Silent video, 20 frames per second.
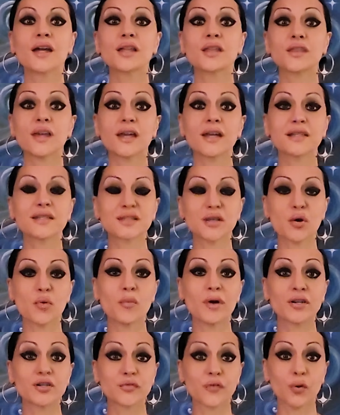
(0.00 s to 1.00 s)
Thanks so
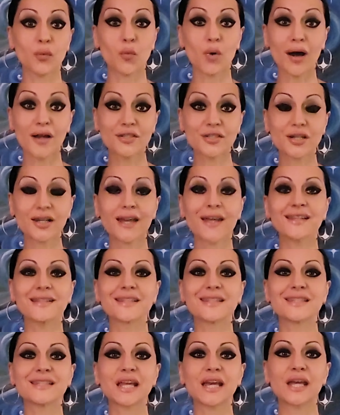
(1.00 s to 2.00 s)
much for watching and
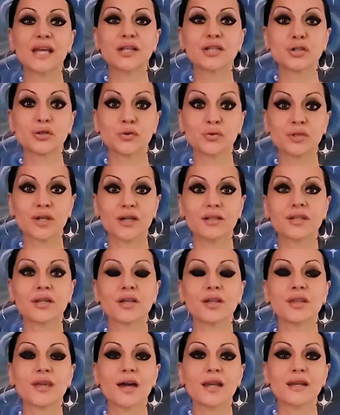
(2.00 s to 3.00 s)
staying tuned
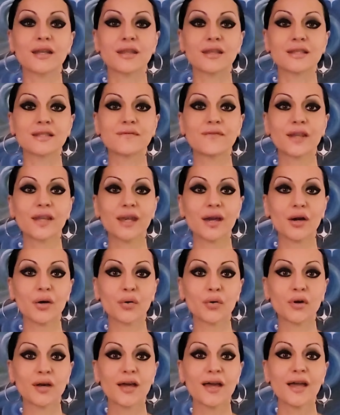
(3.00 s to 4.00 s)
until the end of this
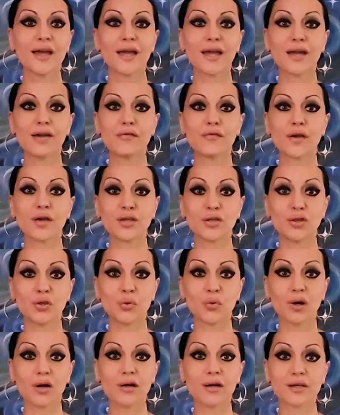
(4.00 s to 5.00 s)
video. If
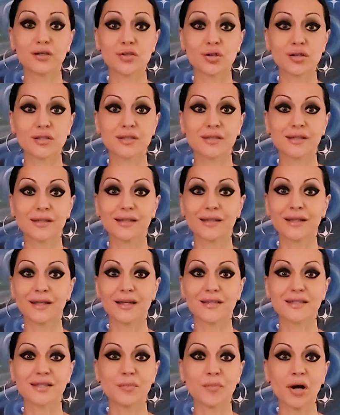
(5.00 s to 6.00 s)
you are interested in
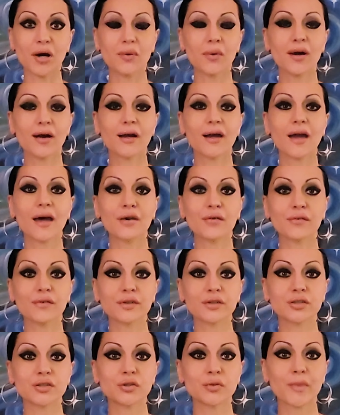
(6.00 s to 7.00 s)
custom artwork, head
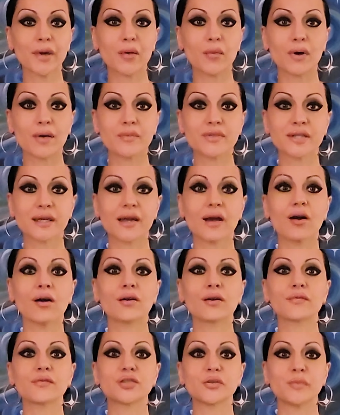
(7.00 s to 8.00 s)
over to my website,
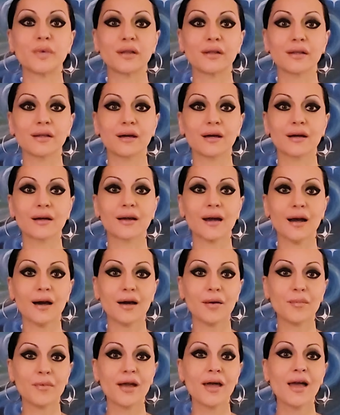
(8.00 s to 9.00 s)

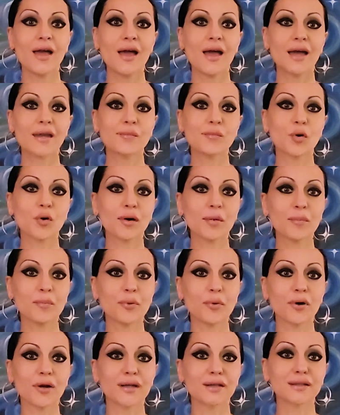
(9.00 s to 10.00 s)
artofjameela.com. And more
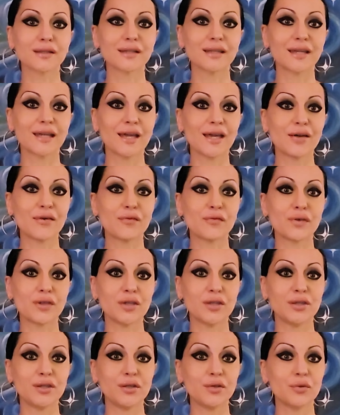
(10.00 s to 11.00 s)
importantly, if
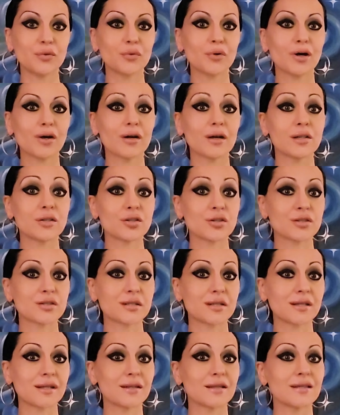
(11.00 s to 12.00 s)
you are
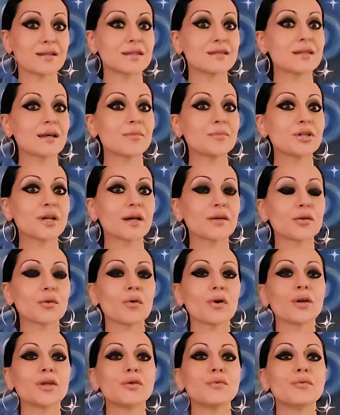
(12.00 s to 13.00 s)
interested in this subject
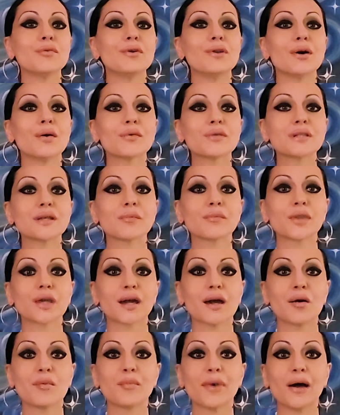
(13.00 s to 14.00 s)
or you know
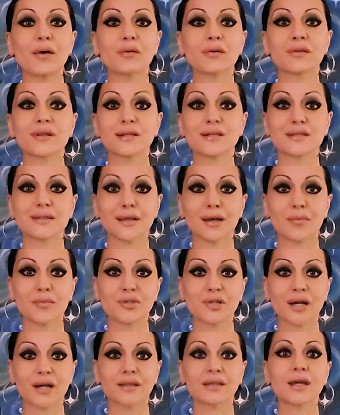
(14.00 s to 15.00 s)
something about this
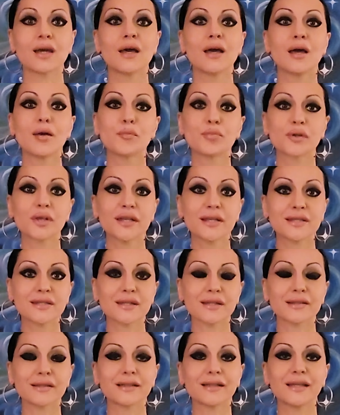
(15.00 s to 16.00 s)
subject, please
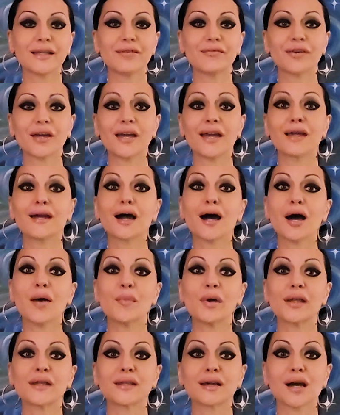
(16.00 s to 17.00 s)
leave a
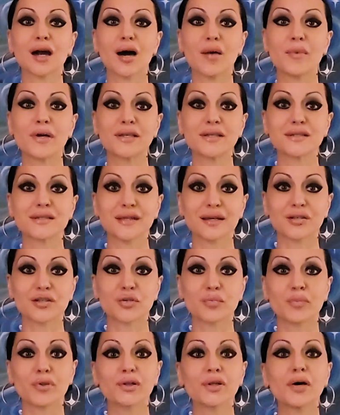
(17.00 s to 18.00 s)
comment in the comment
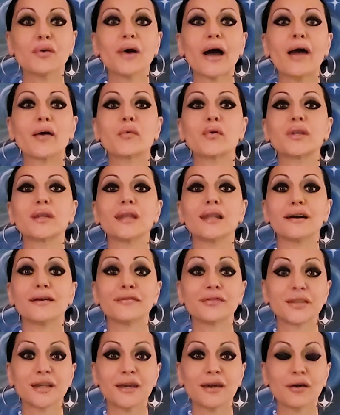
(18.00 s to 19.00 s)
section below. I would
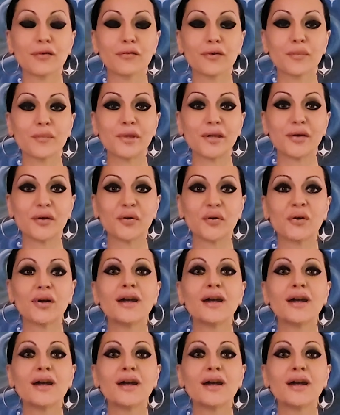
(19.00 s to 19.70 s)
love to hear from you.